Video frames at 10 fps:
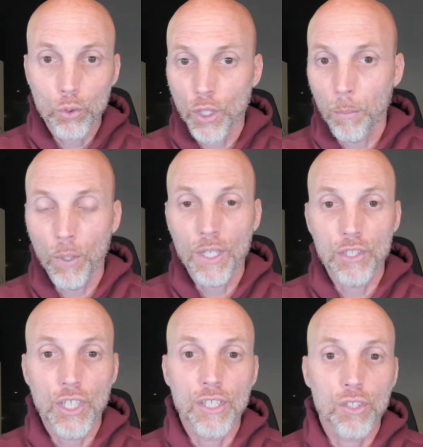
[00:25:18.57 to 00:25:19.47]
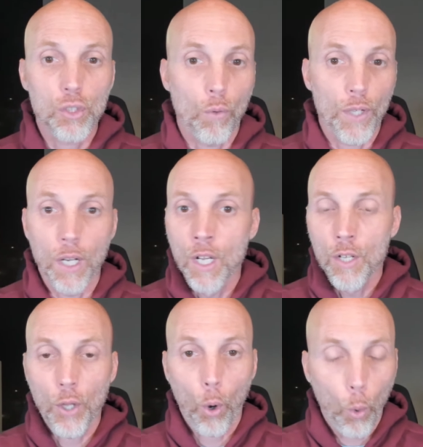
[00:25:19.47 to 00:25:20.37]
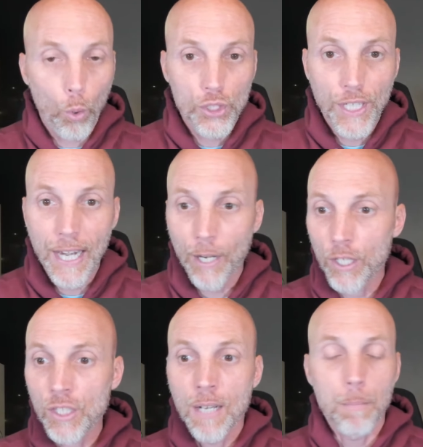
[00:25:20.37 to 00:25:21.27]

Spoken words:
and the blood of Jesus over the horse carriage.